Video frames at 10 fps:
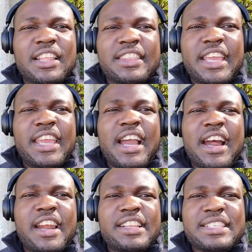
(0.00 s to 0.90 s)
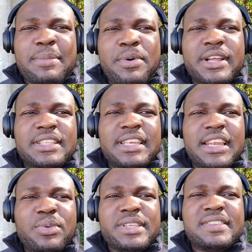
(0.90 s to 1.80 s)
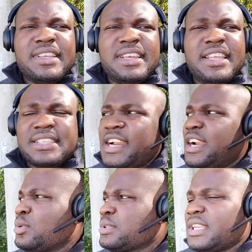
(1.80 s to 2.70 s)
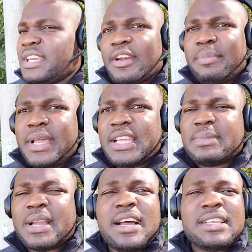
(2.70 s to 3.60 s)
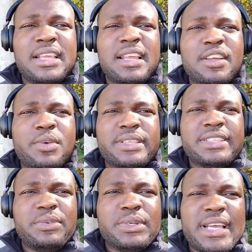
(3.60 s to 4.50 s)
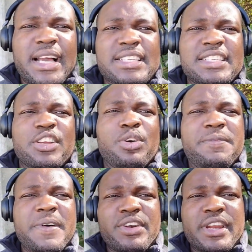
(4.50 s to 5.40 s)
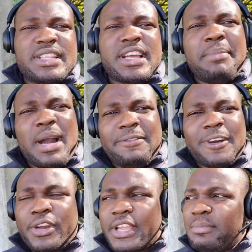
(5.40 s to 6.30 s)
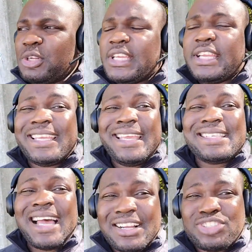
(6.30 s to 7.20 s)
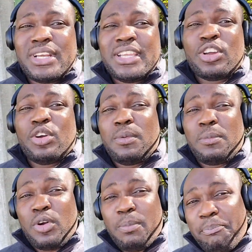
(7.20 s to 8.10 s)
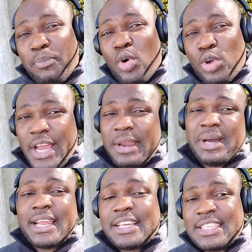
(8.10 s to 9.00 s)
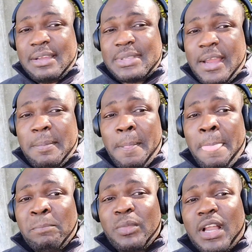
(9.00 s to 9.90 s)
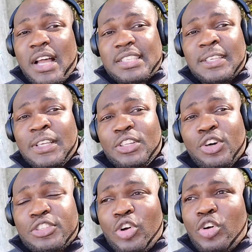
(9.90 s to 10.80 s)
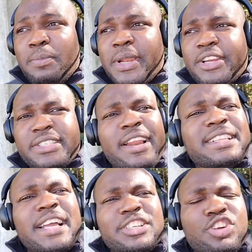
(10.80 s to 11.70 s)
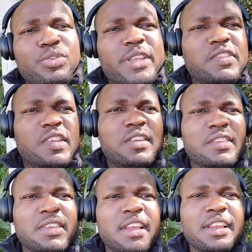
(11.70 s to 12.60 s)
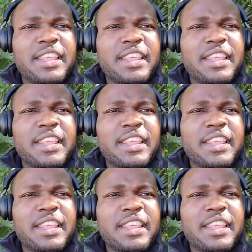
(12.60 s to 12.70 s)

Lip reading: They are disappointed that the West Indies are losing their place, because the question was asked, is it good for cricket or bad for cricket? But it is actually good and bad at the same time, because those old players, they're attached to the West Indies.